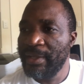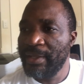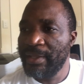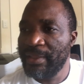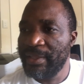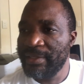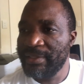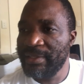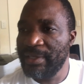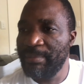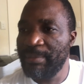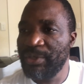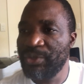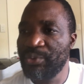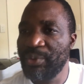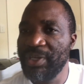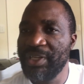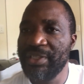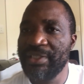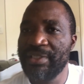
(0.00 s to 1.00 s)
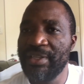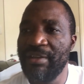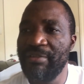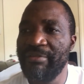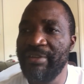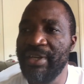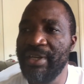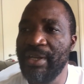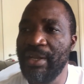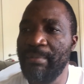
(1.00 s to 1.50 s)
that's number
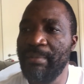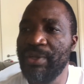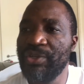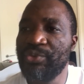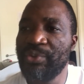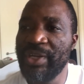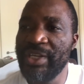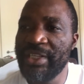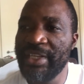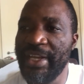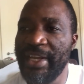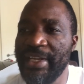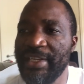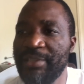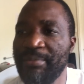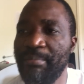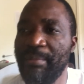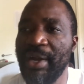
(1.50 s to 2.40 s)
27. Number 28,